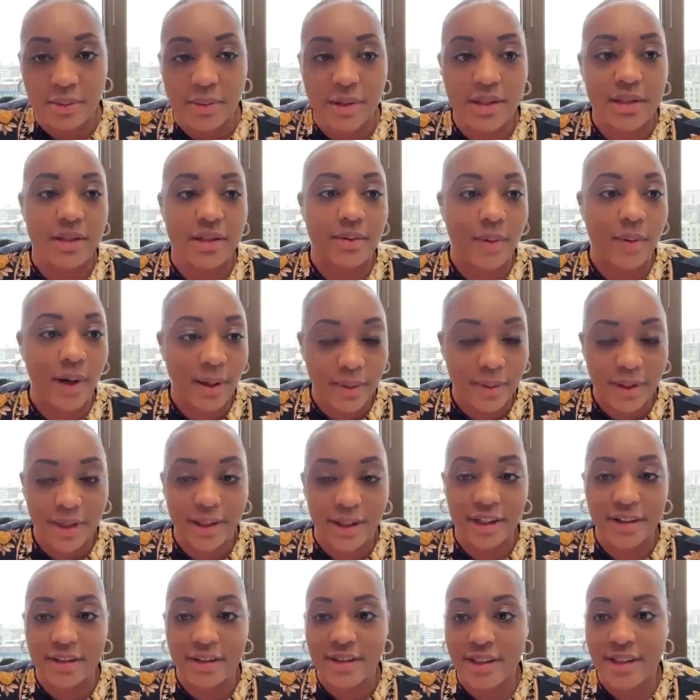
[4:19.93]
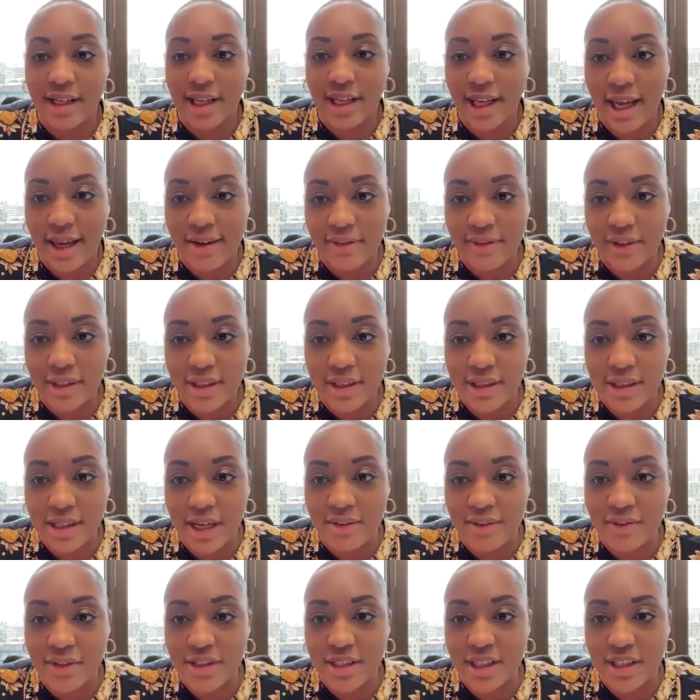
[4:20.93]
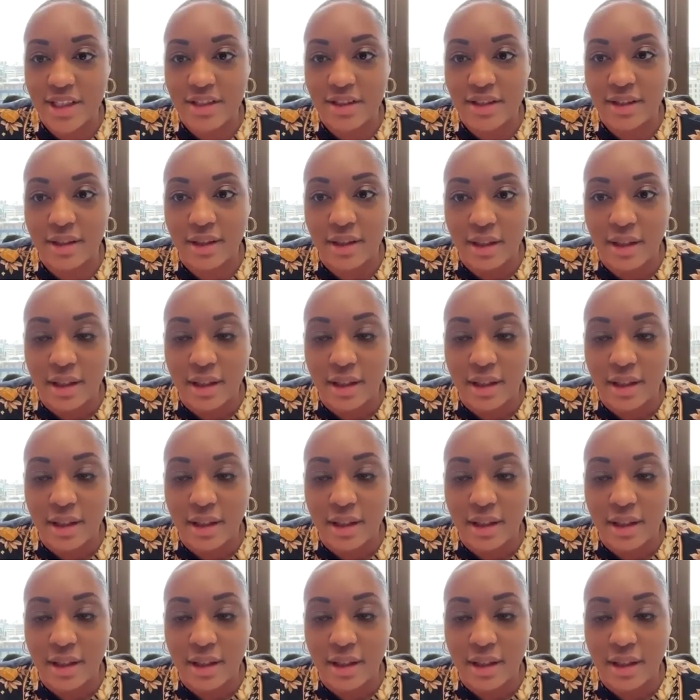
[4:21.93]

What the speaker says: which is why we're here today having this conversation,